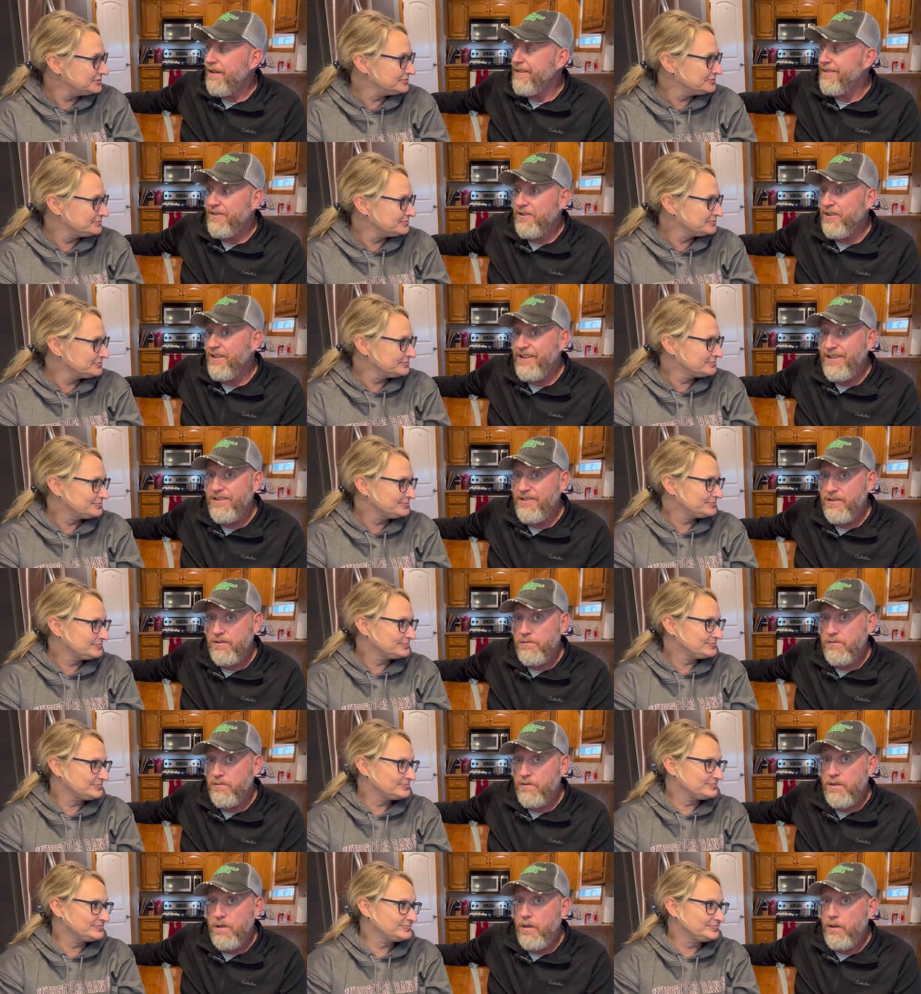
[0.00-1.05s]
Speaker 1: And all it is is
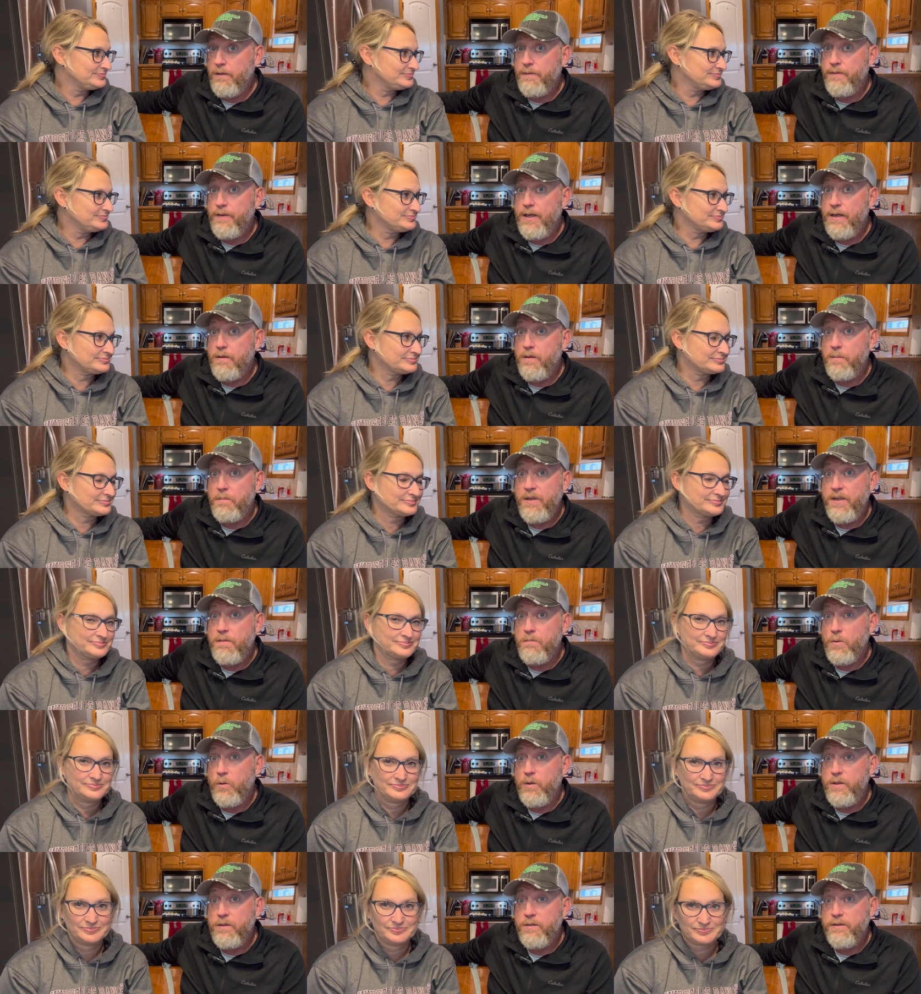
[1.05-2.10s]
cauliflower being
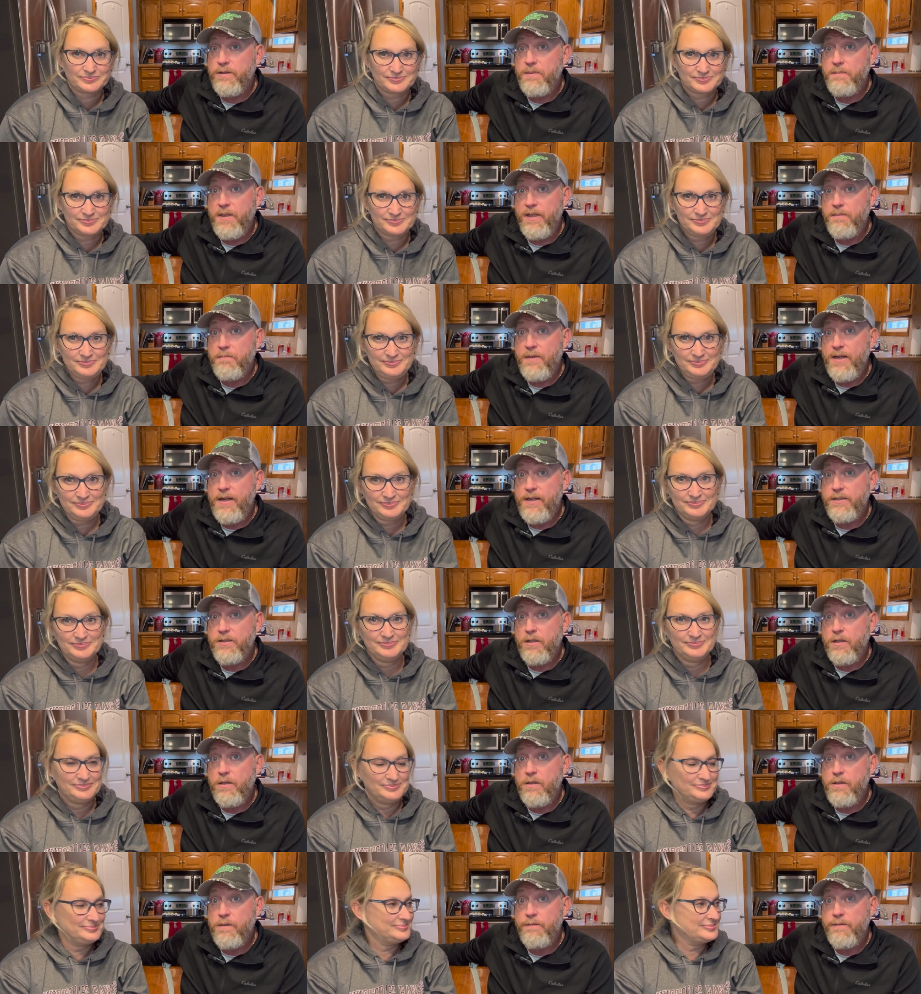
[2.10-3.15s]
boiled to make mashed
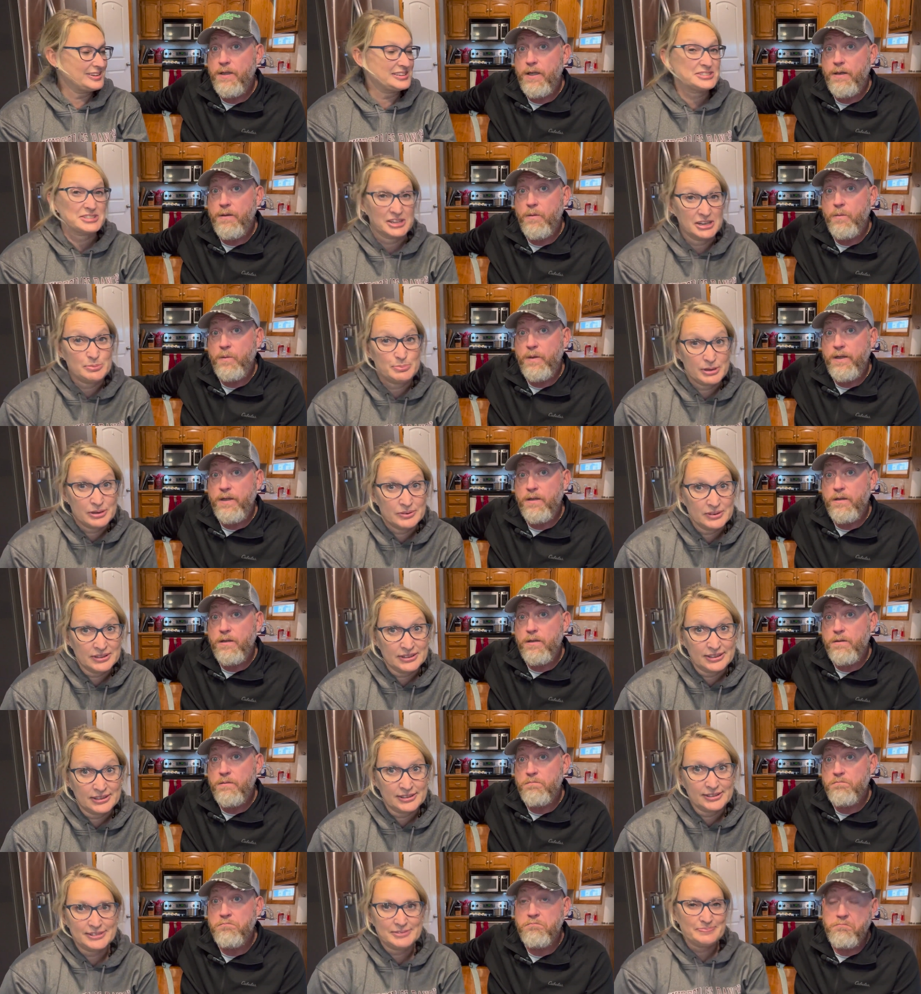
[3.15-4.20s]
cauliflower. It's gonna be really
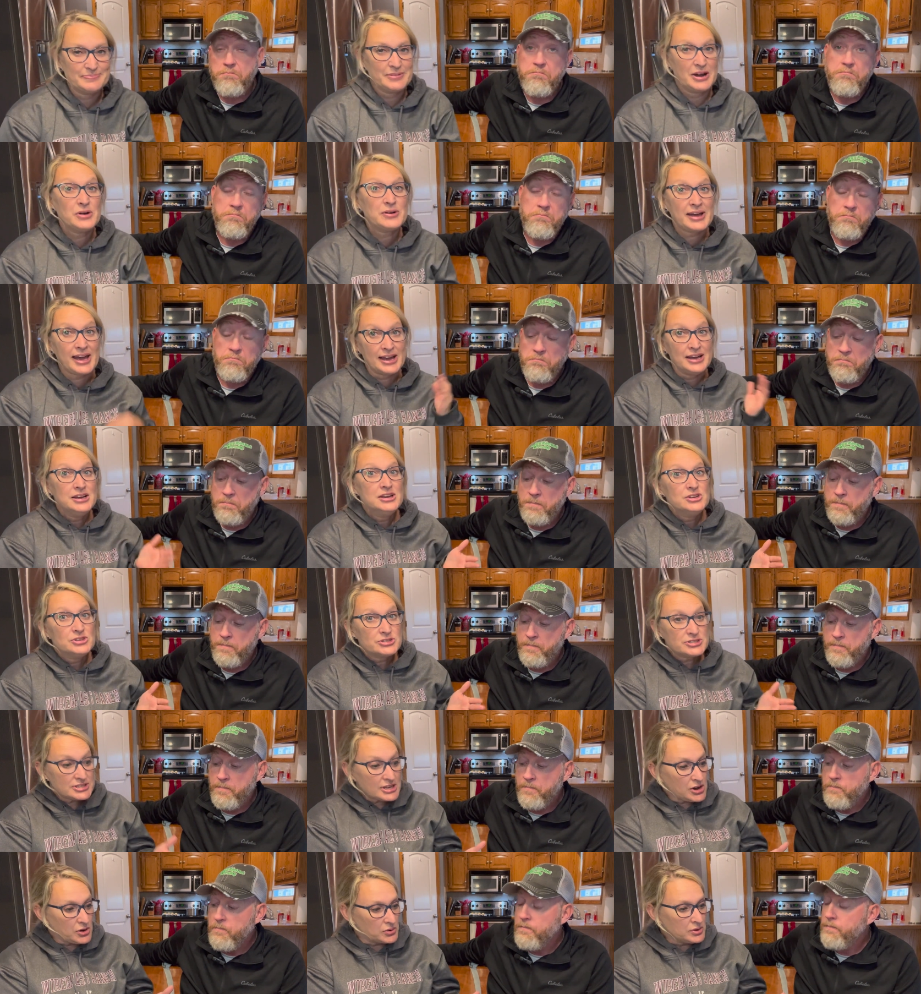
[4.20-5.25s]
Speaker 2: good. Okay,
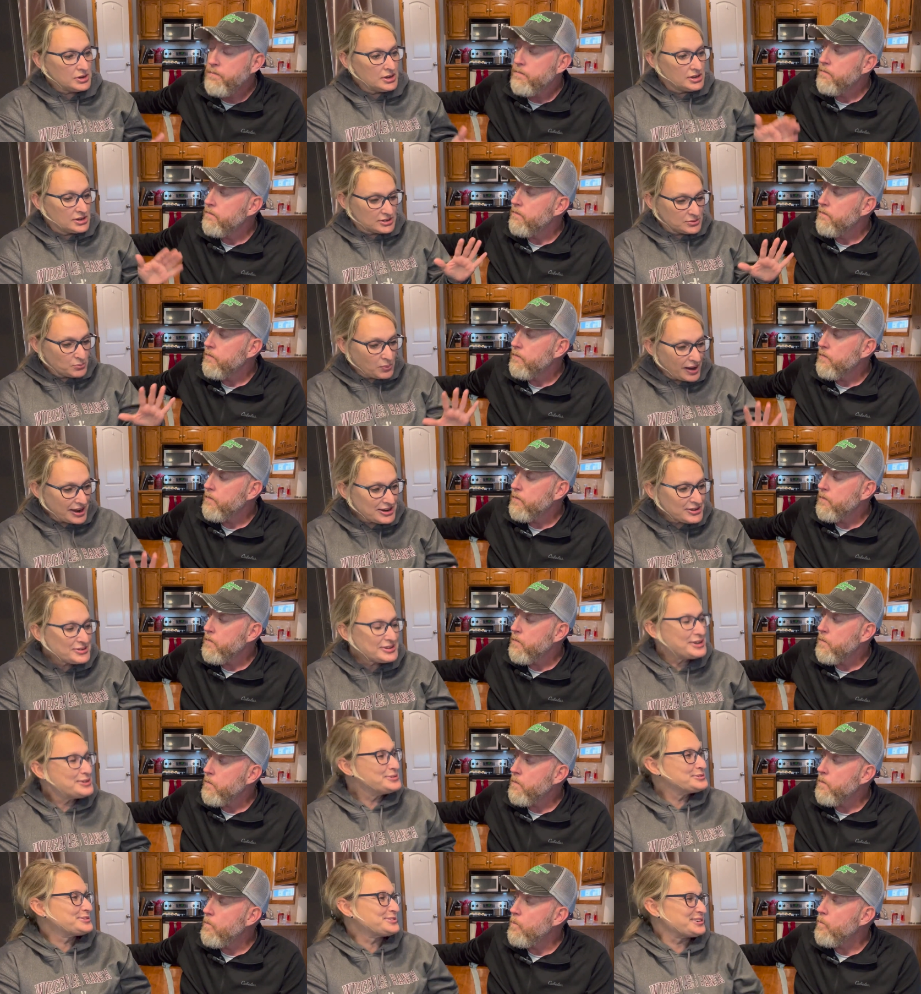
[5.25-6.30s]
so why don't
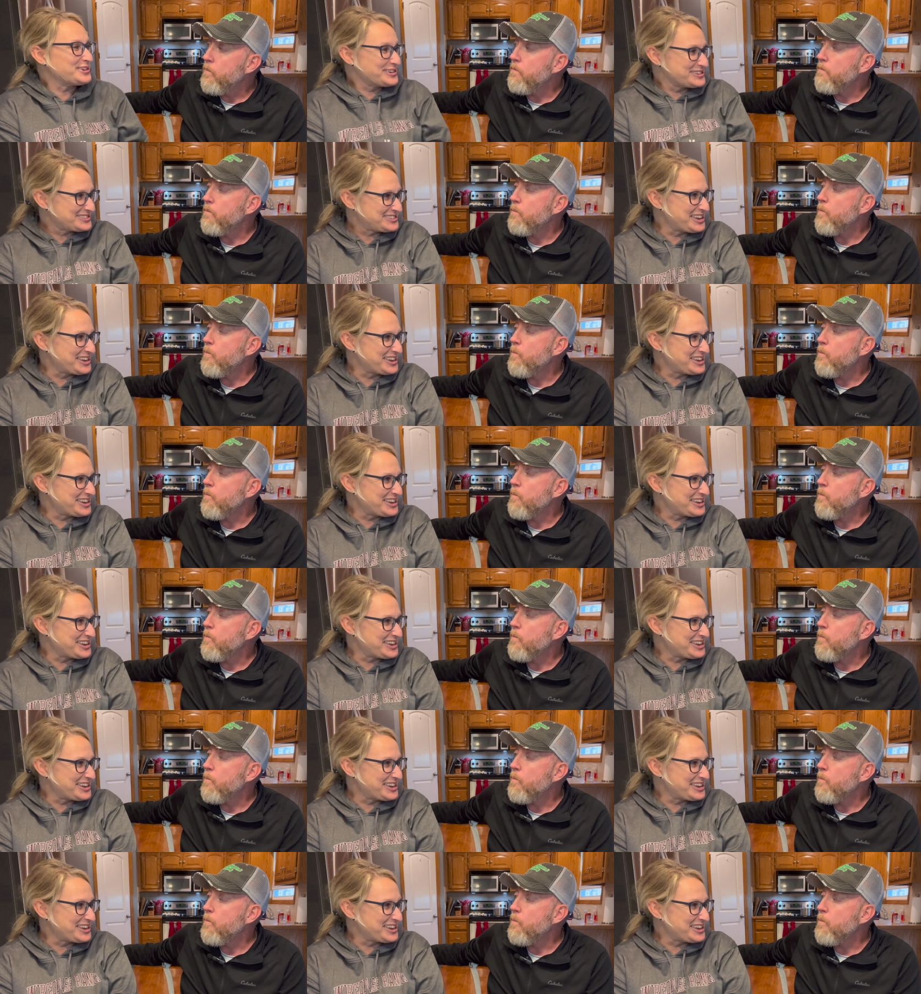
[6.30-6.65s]
you start